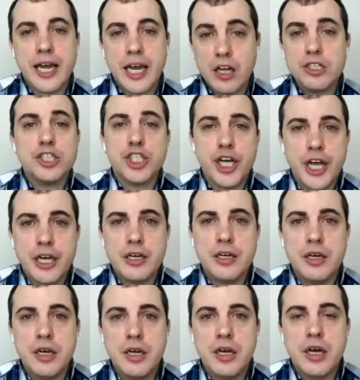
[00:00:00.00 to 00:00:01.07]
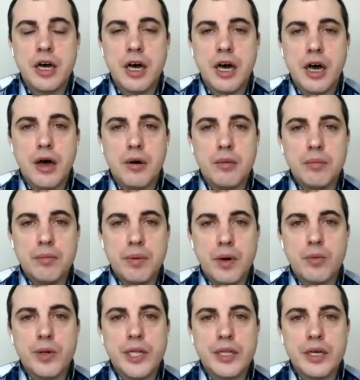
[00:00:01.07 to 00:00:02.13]
alt chain,
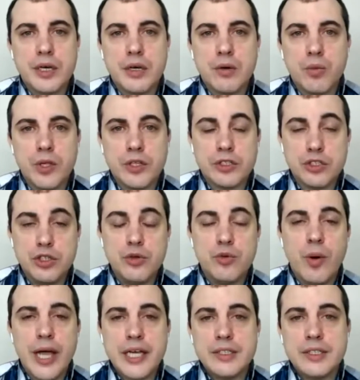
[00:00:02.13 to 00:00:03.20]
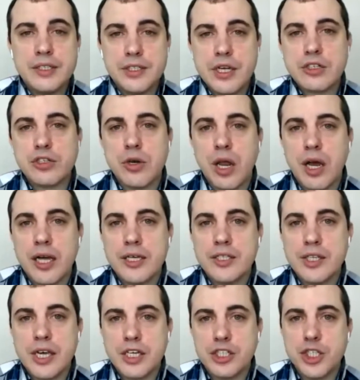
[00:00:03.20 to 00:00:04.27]
but with a two-way
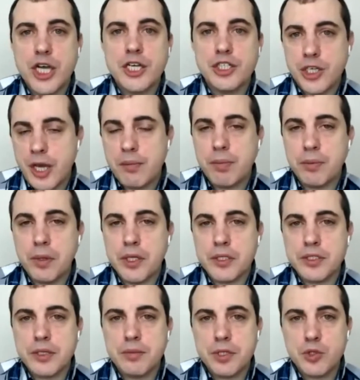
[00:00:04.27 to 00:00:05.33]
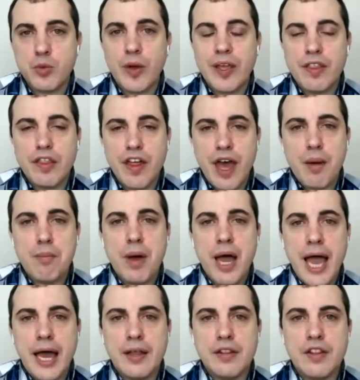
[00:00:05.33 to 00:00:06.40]
decentralized exchange capability between them
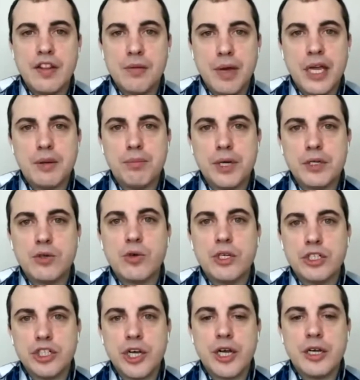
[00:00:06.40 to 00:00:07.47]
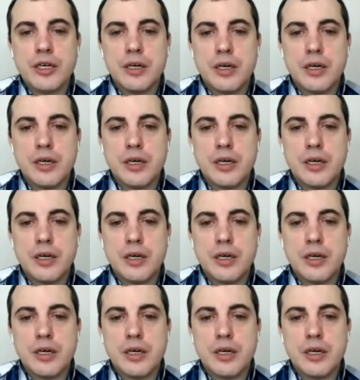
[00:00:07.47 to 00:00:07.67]
and the main Bitcoin chain.